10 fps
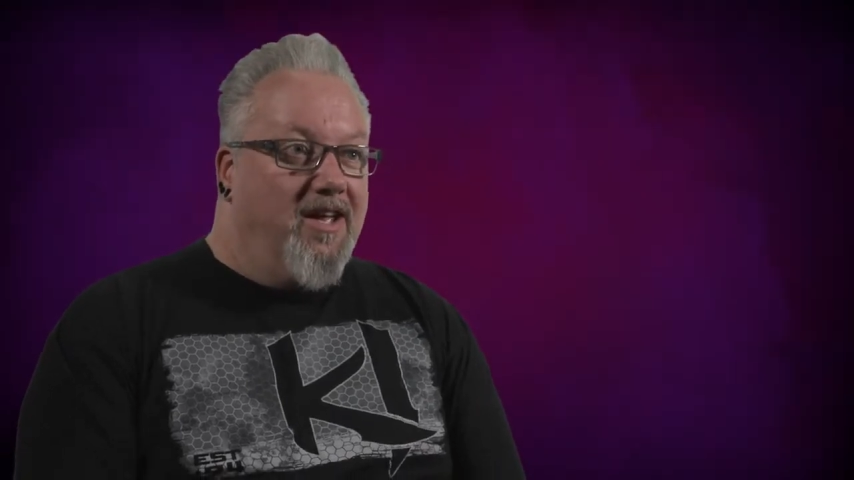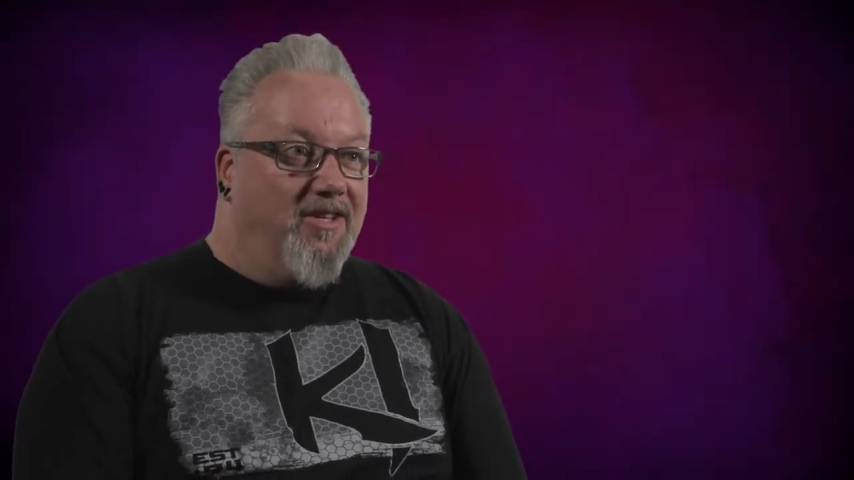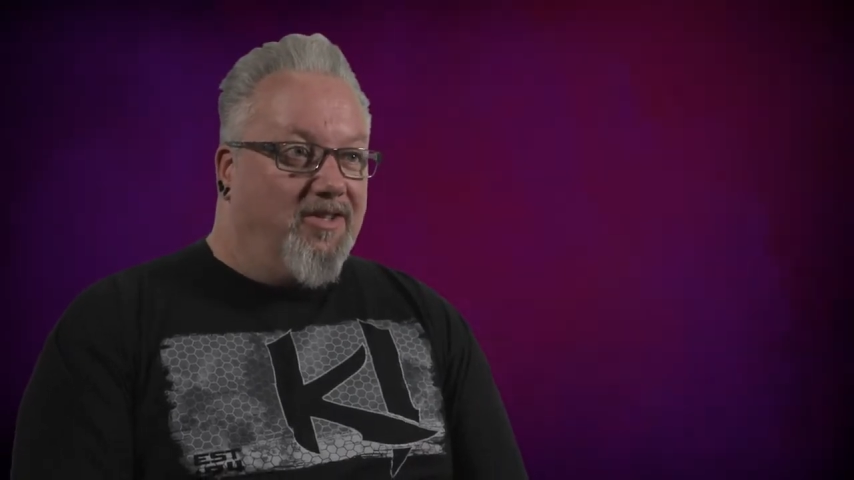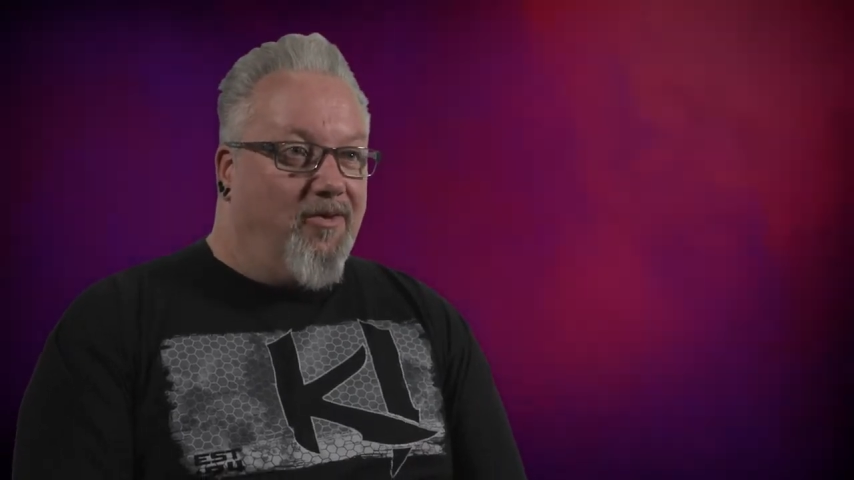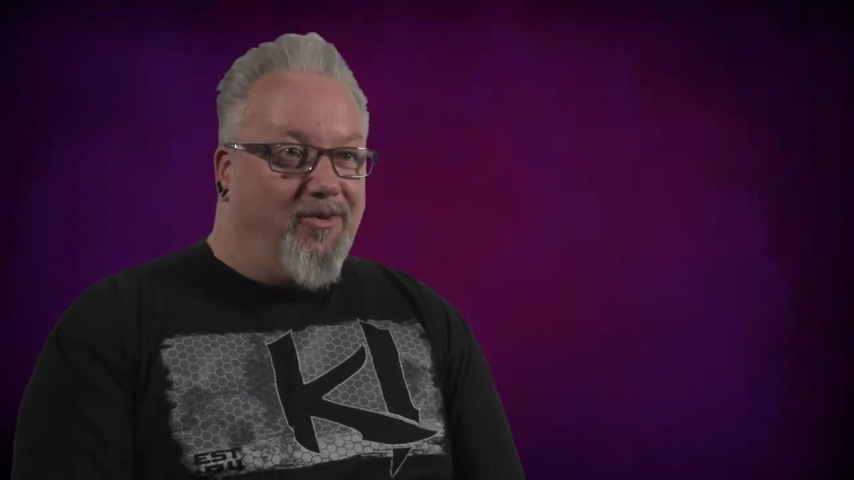
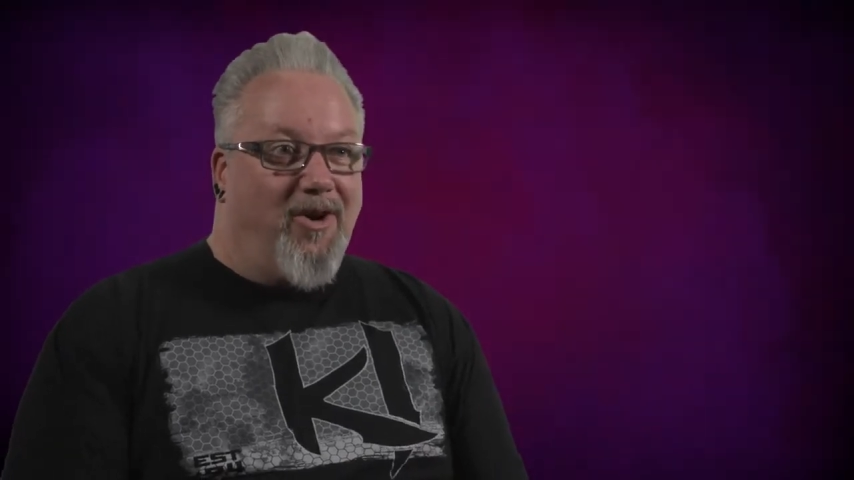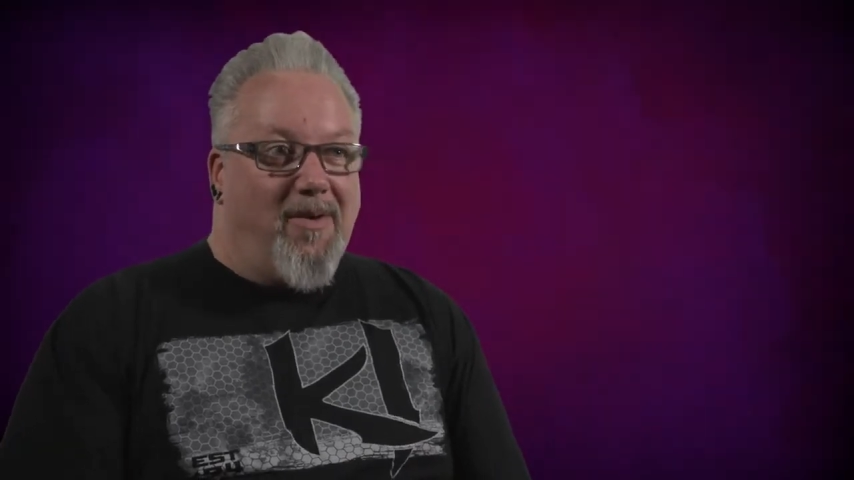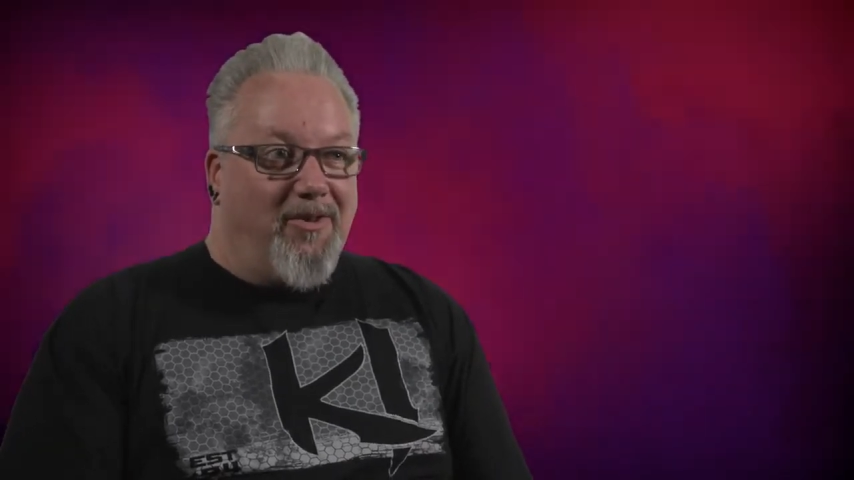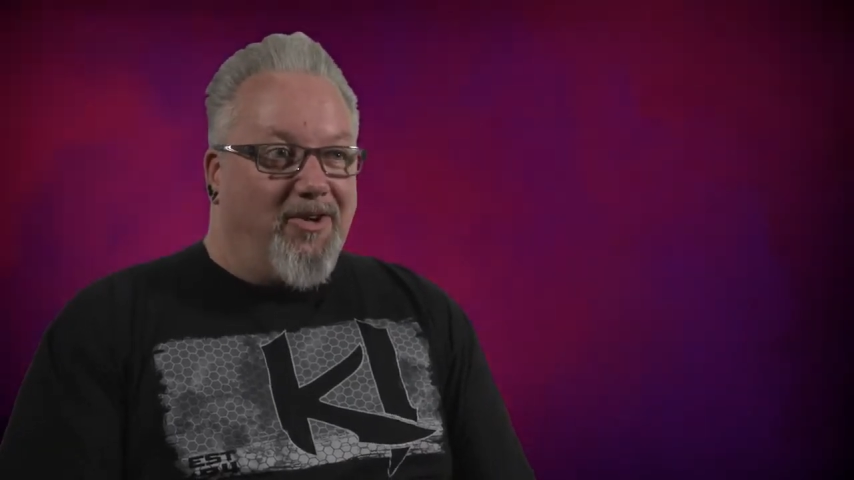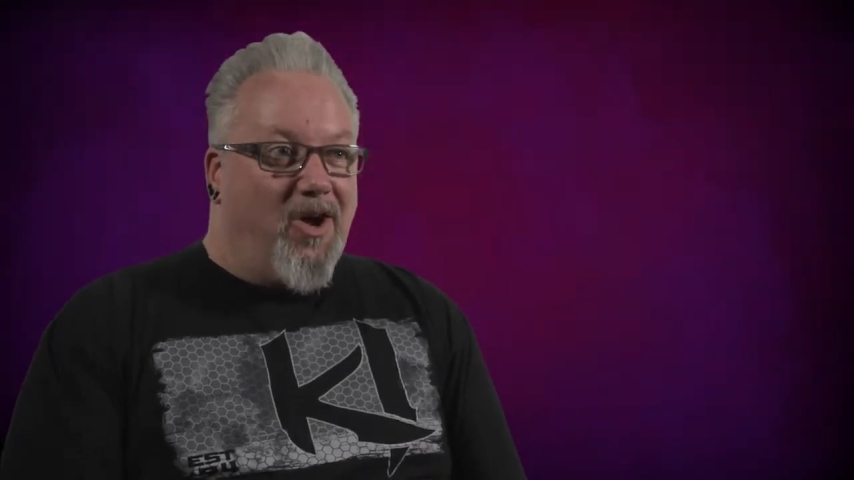So if you're
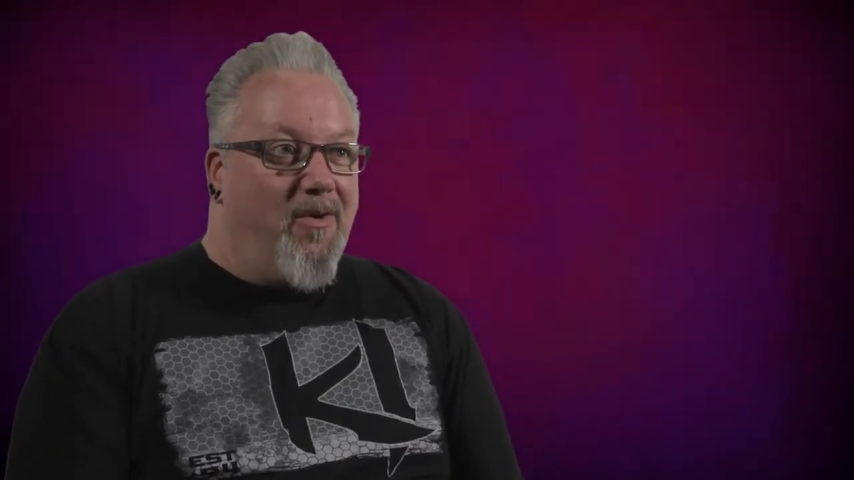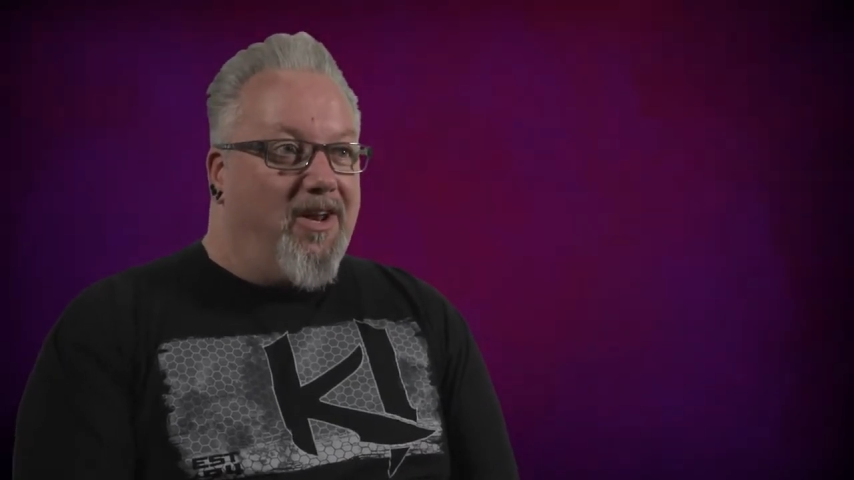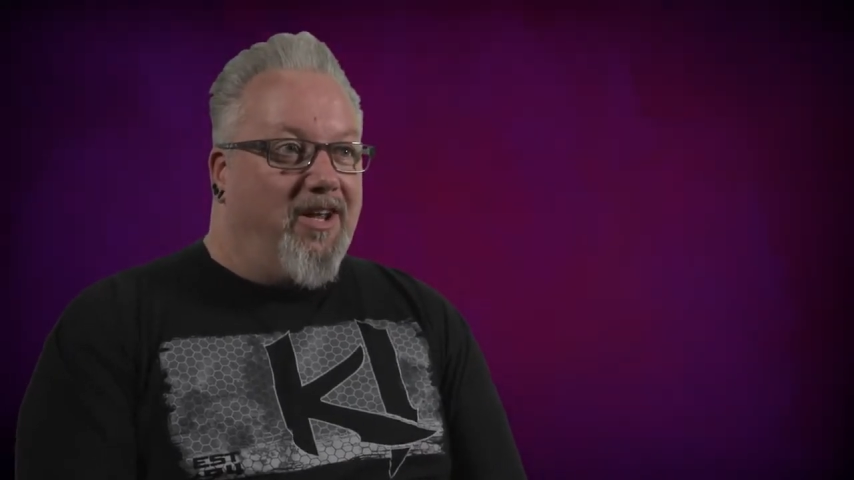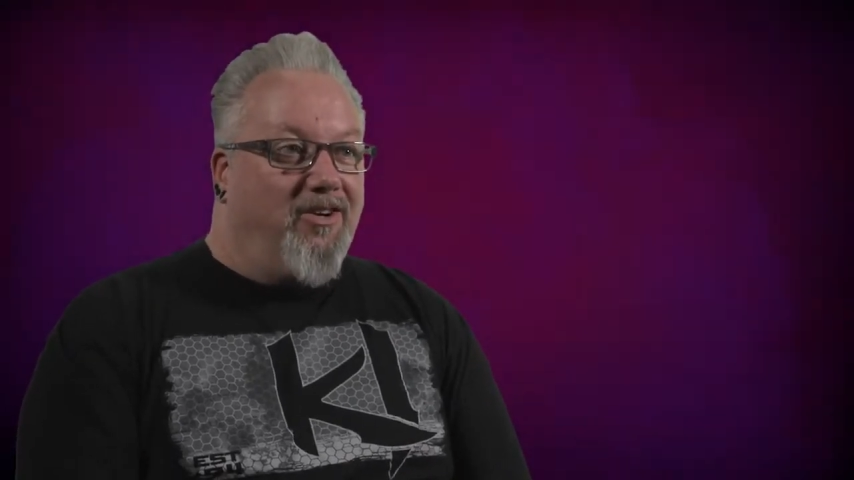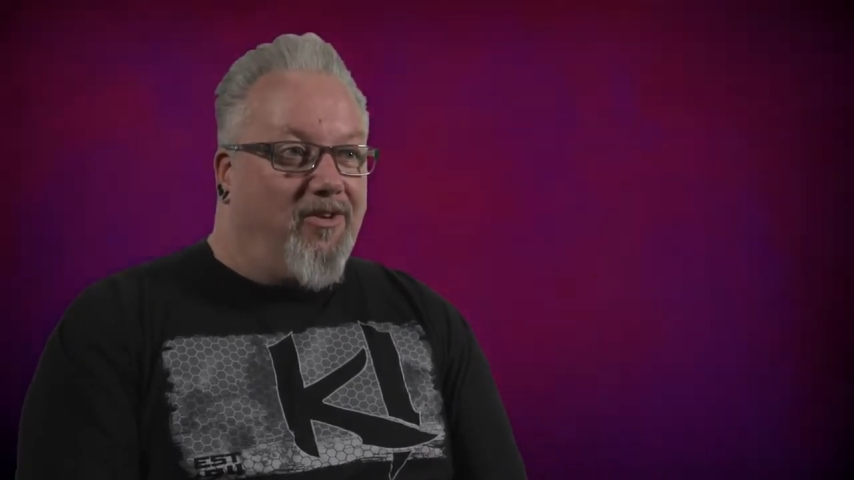able to go
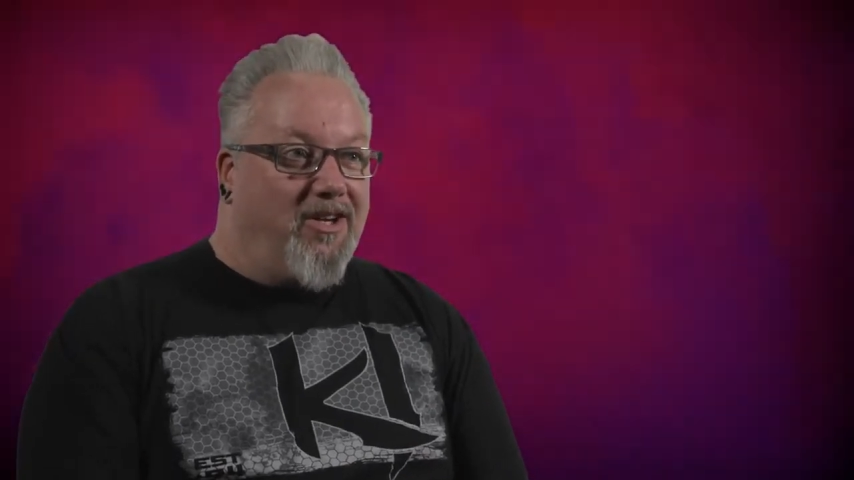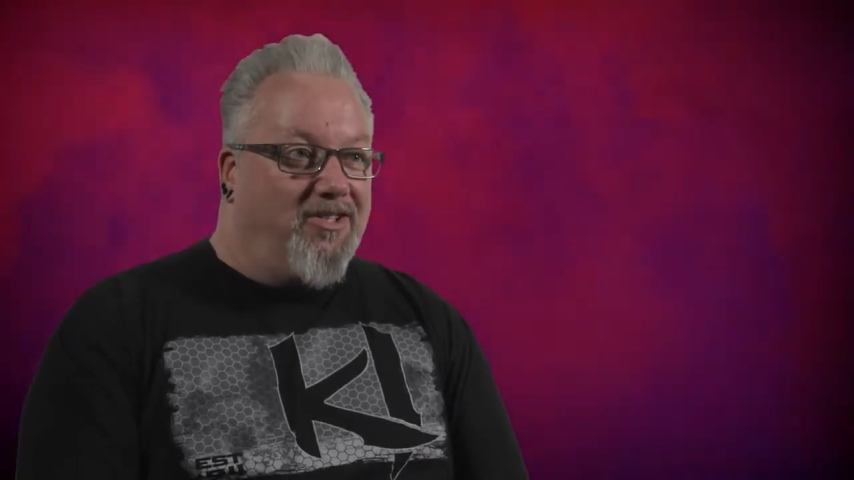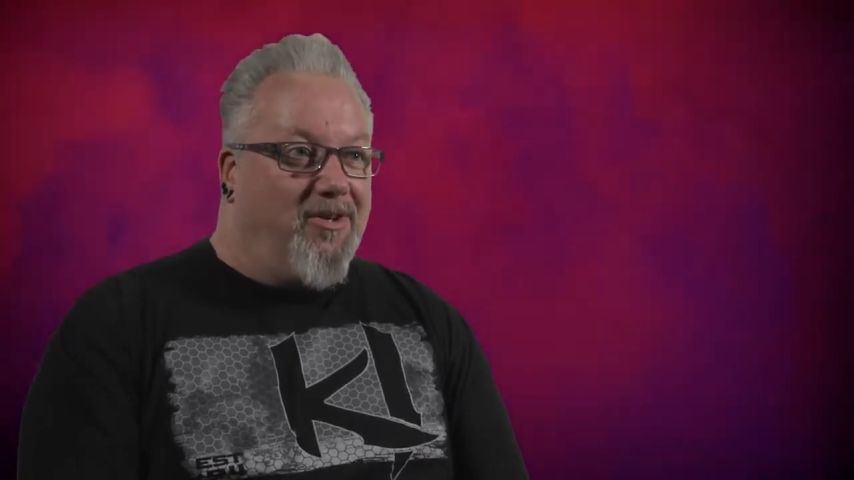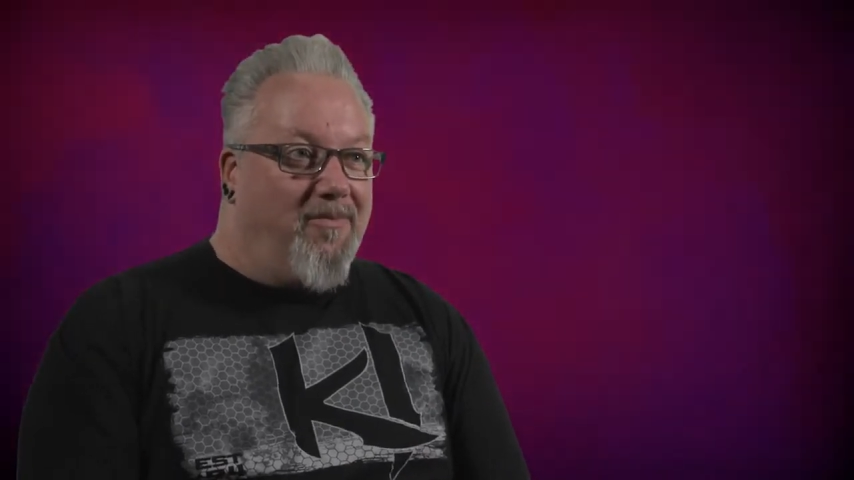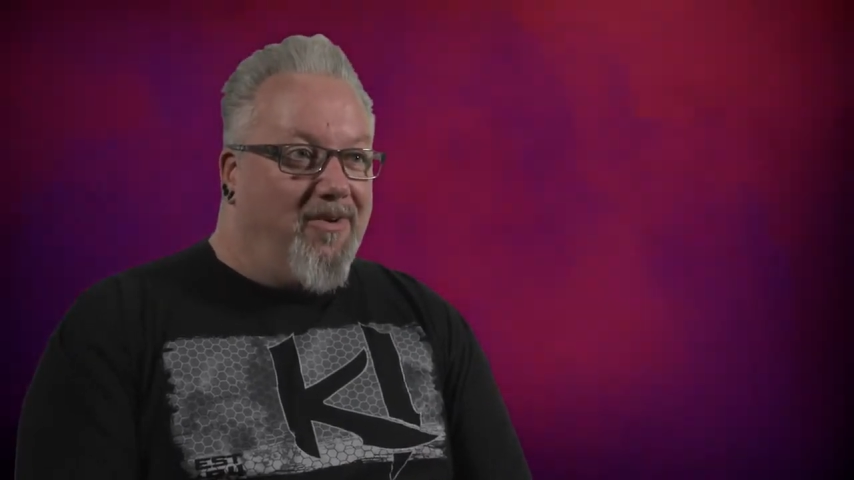in and crush
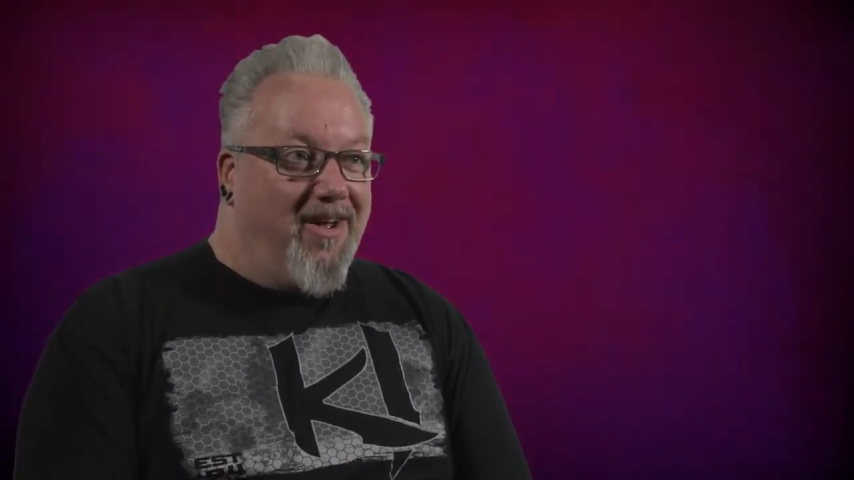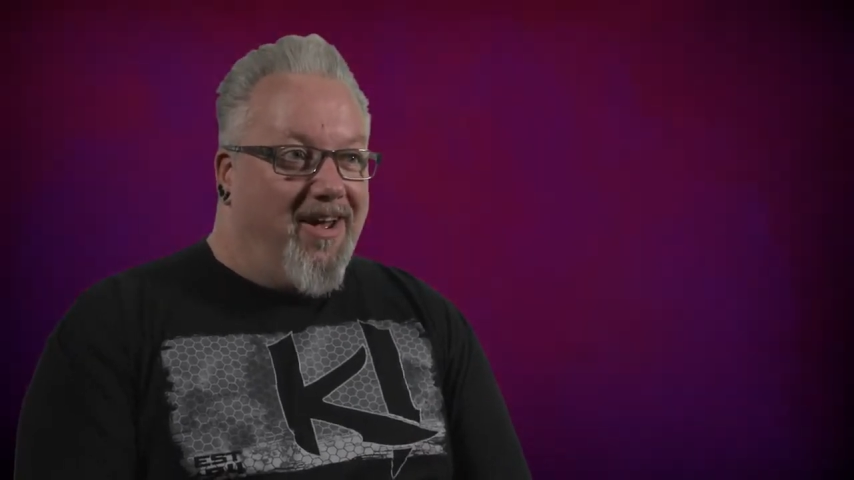them,